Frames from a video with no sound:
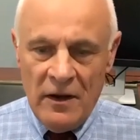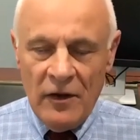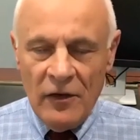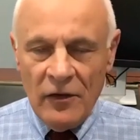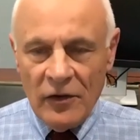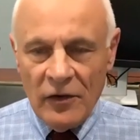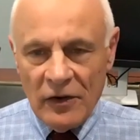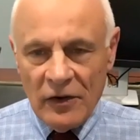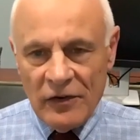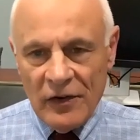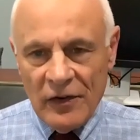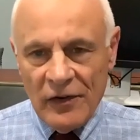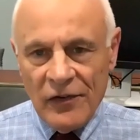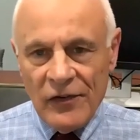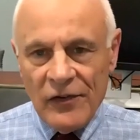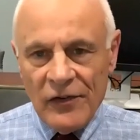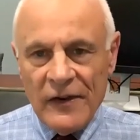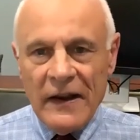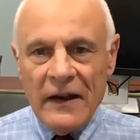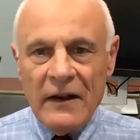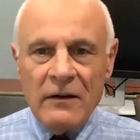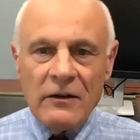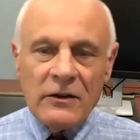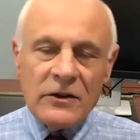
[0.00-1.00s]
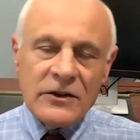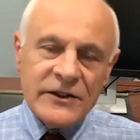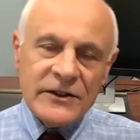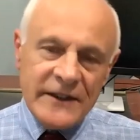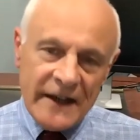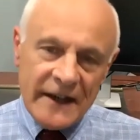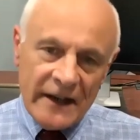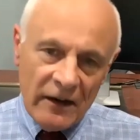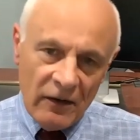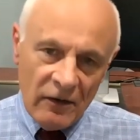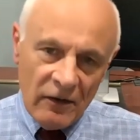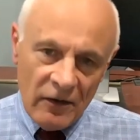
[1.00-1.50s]
such as
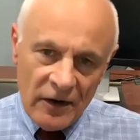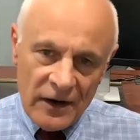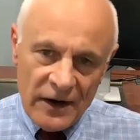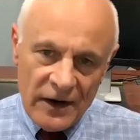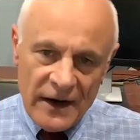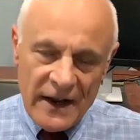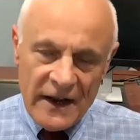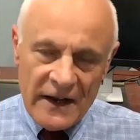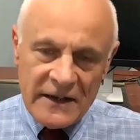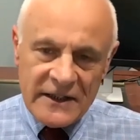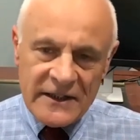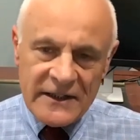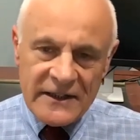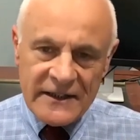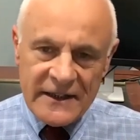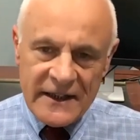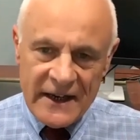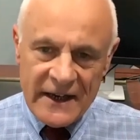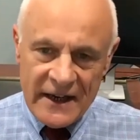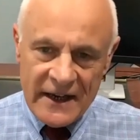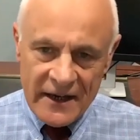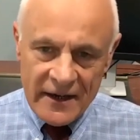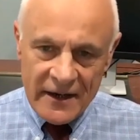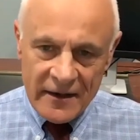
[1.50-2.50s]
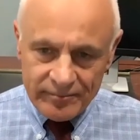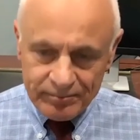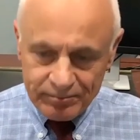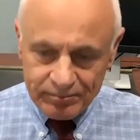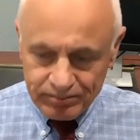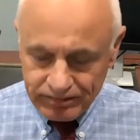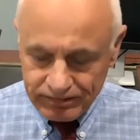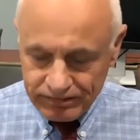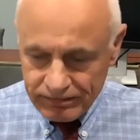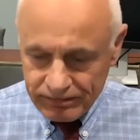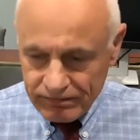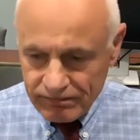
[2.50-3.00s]
single-cell RNA-seq
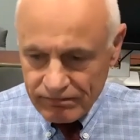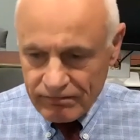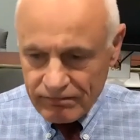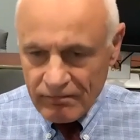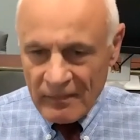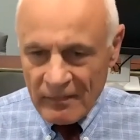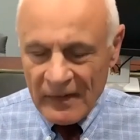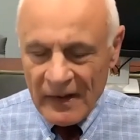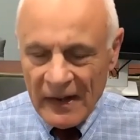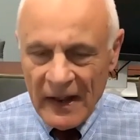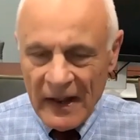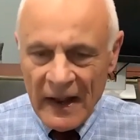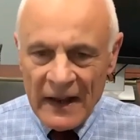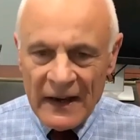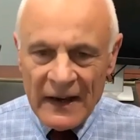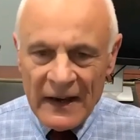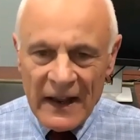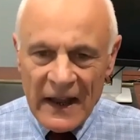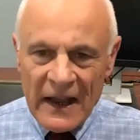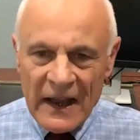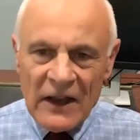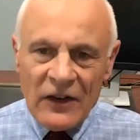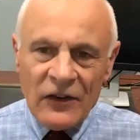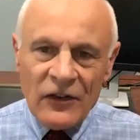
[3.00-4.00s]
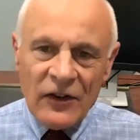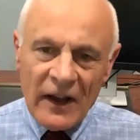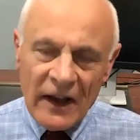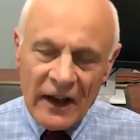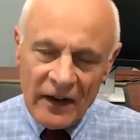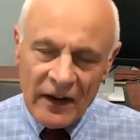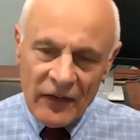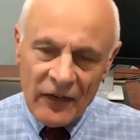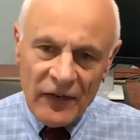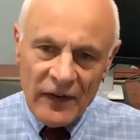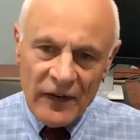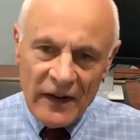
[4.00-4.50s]
and
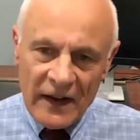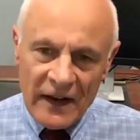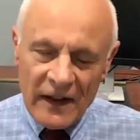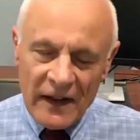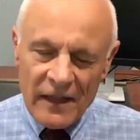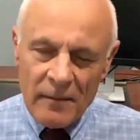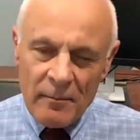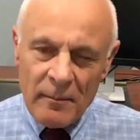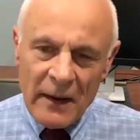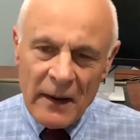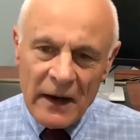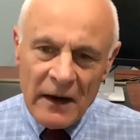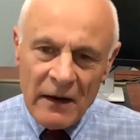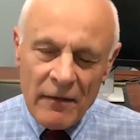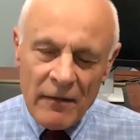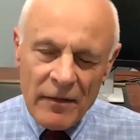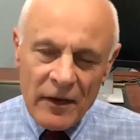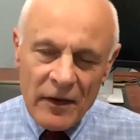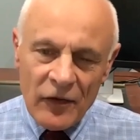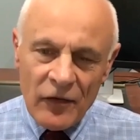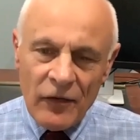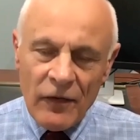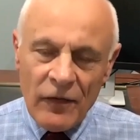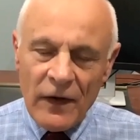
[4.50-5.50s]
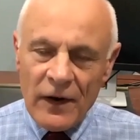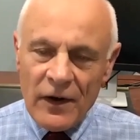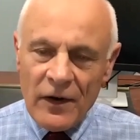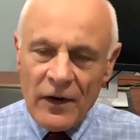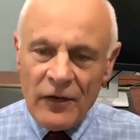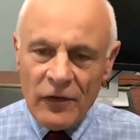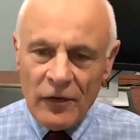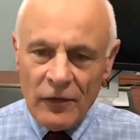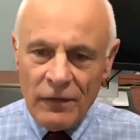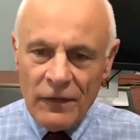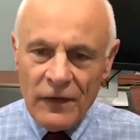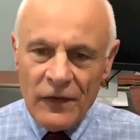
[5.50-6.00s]
ATAC-seq, and many of these very
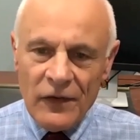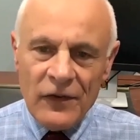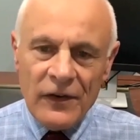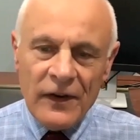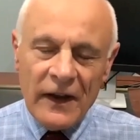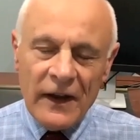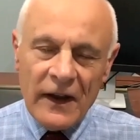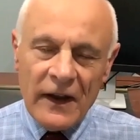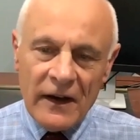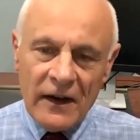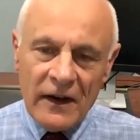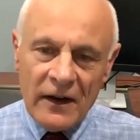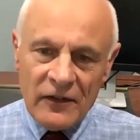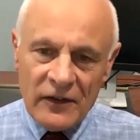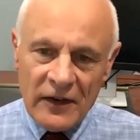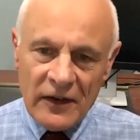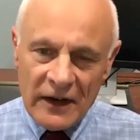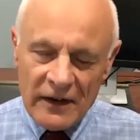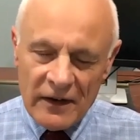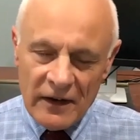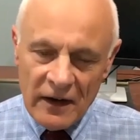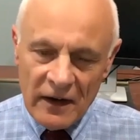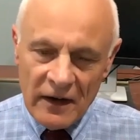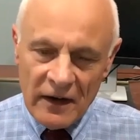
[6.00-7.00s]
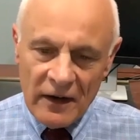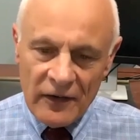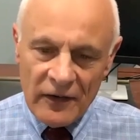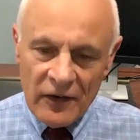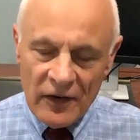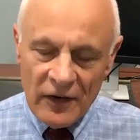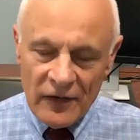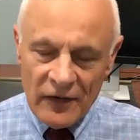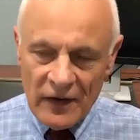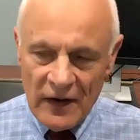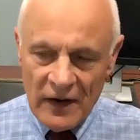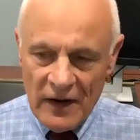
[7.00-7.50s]
sophisticated
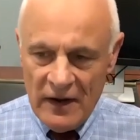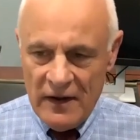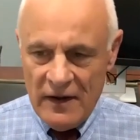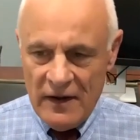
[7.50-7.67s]
technologies